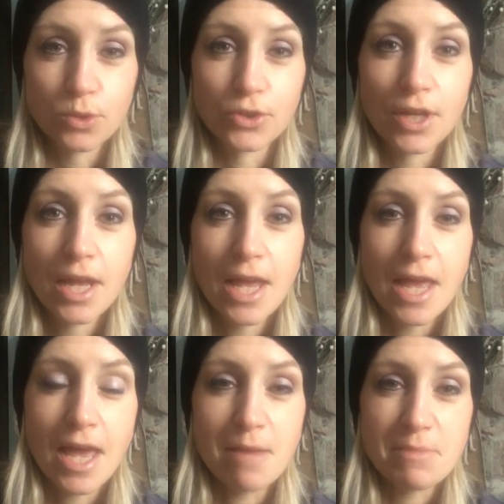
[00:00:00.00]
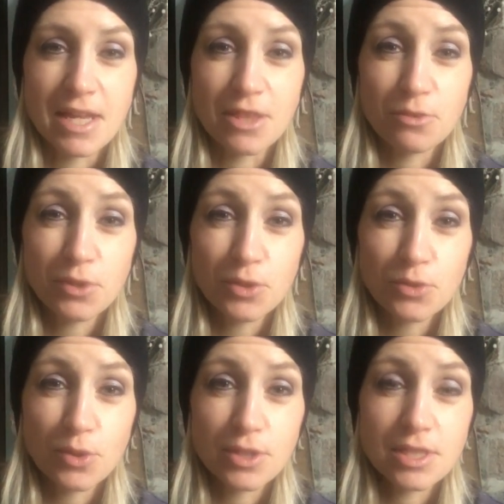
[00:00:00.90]
holder. And my
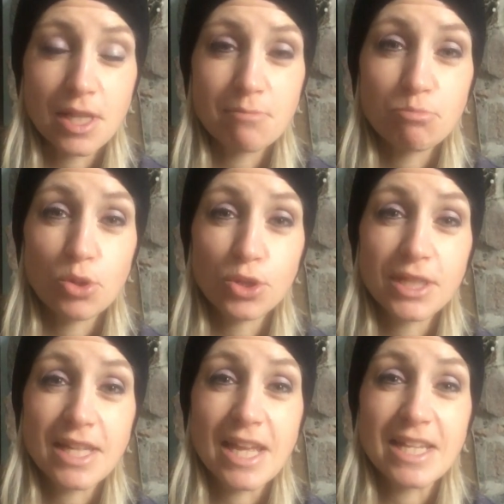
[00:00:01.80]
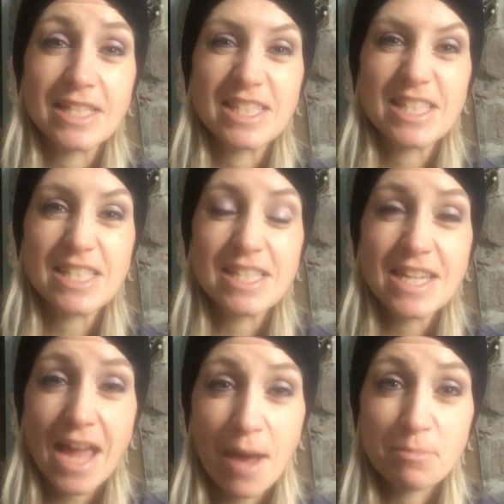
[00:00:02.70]
three-year-old son pulled it and it
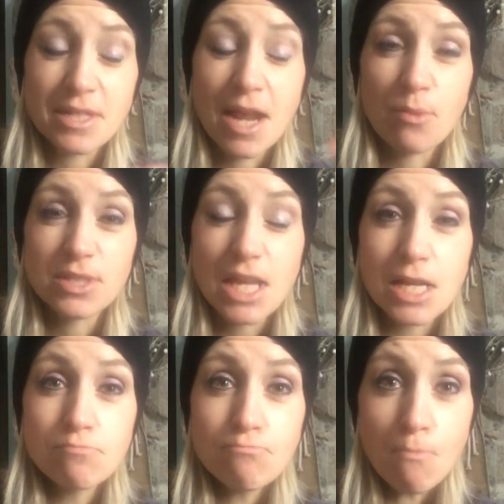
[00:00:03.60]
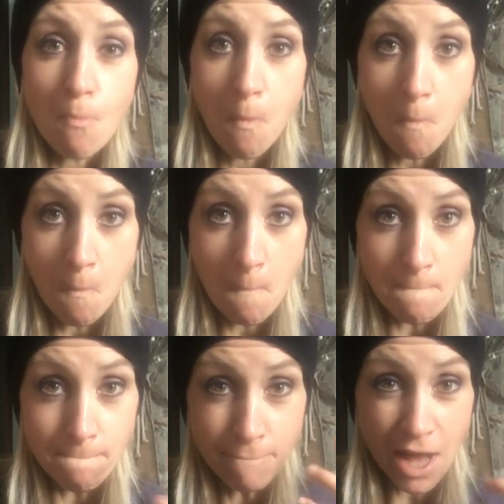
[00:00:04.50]
snapped. And I was like,
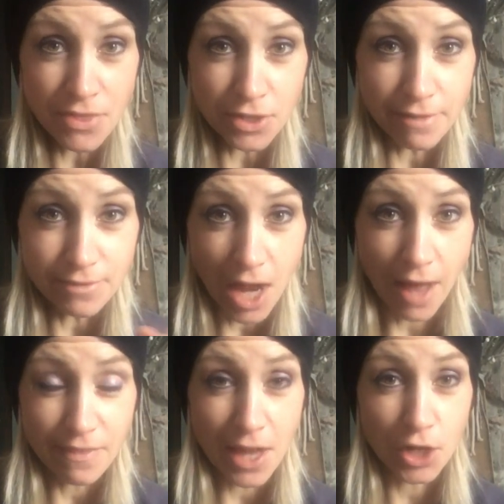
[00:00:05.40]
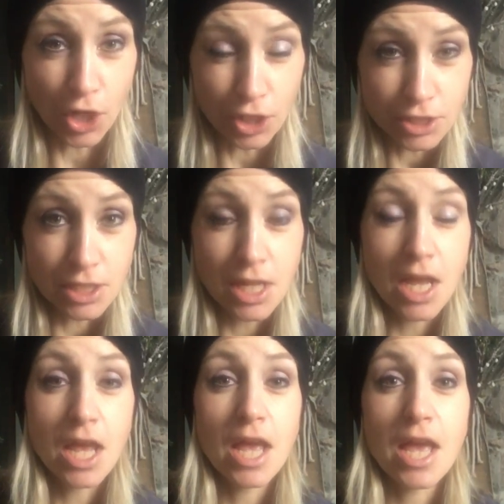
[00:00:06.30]
mother of God, that hurt.
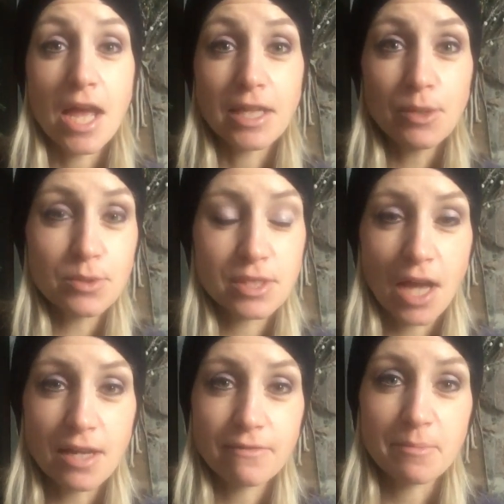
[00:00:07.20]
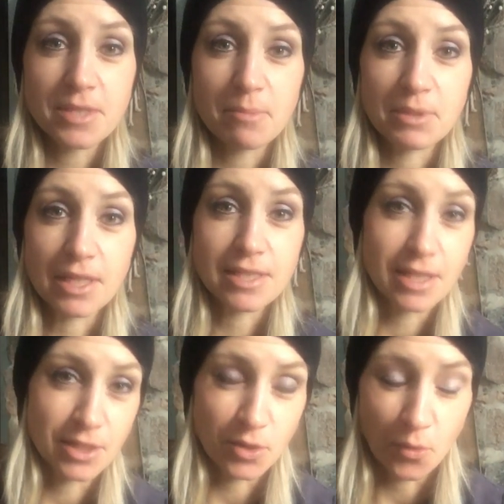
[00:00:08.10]
And he was kind of upset because he
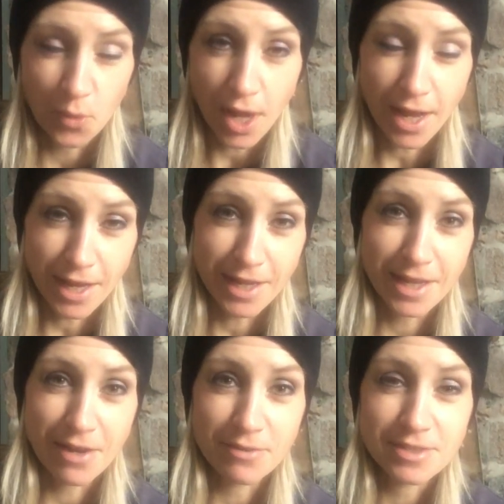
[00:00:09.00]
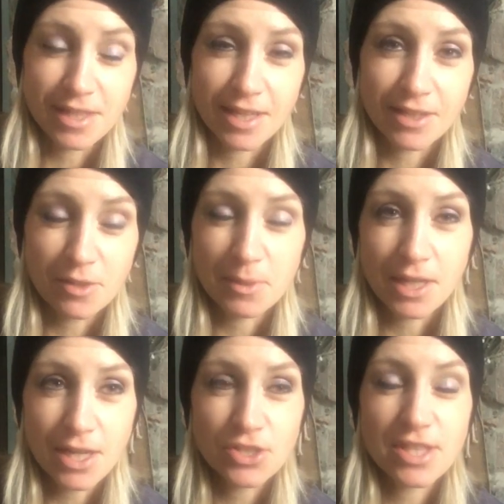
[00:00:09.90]
didn't know why. And I was like, oh my
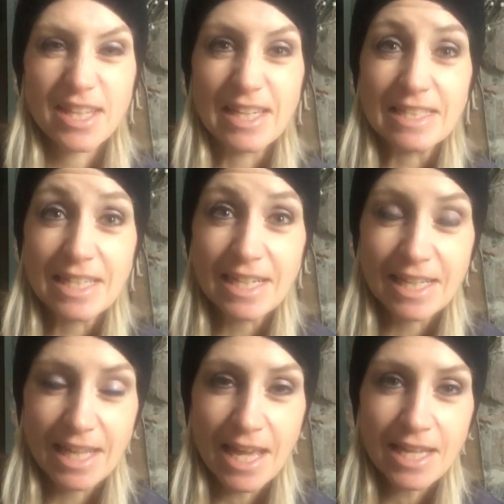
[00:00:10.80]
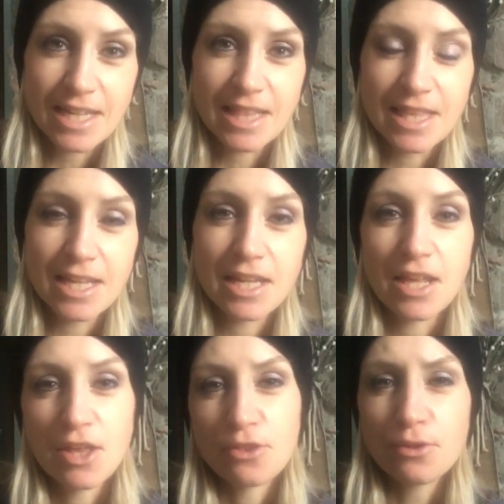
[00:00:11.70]
gosh. And then he did it again. And then
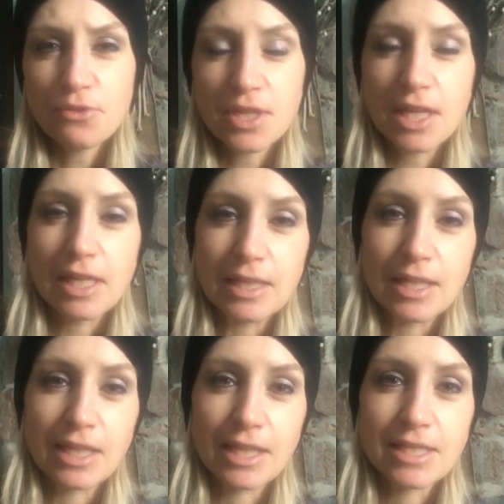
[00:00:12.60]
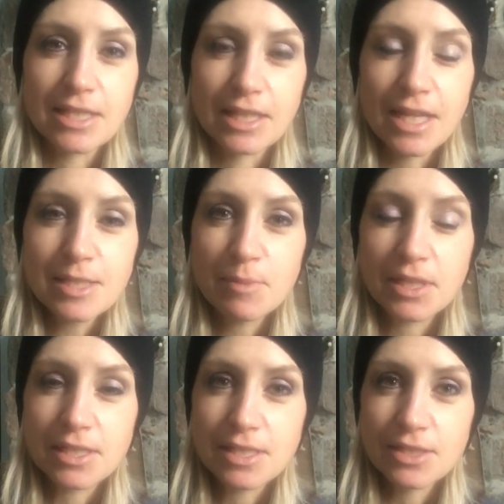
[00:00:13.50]
throughout the day, he did it less and less, but
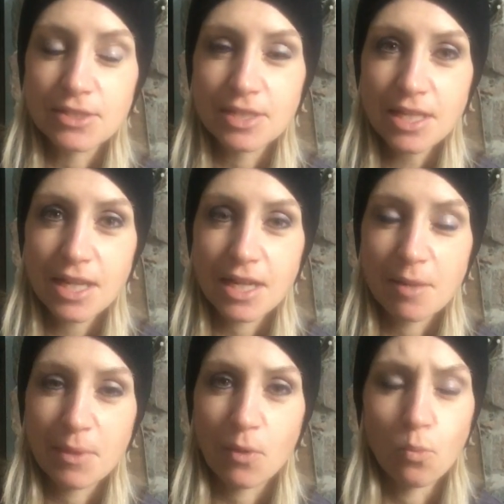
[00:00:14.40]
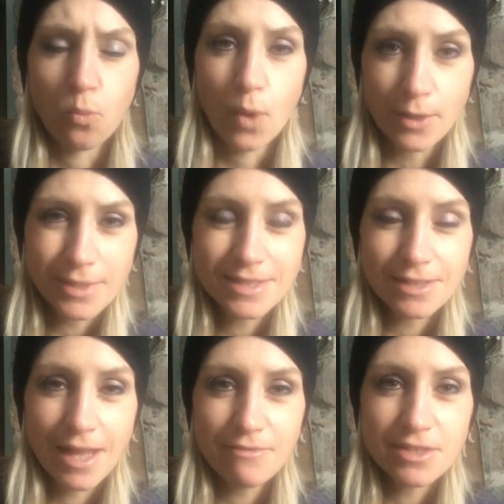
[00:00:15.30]
he still did it. And I'm like, why do I
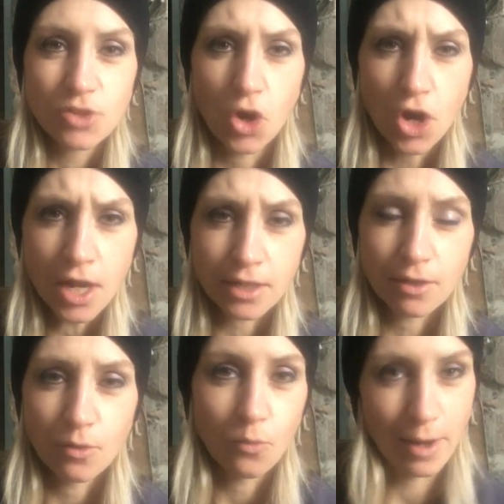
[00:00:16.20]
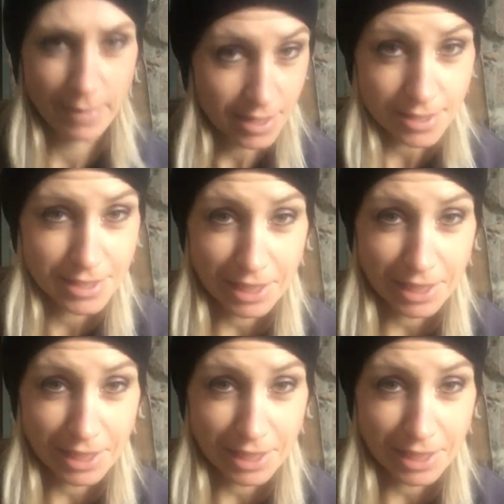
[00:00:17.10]
still have this on? Why am I not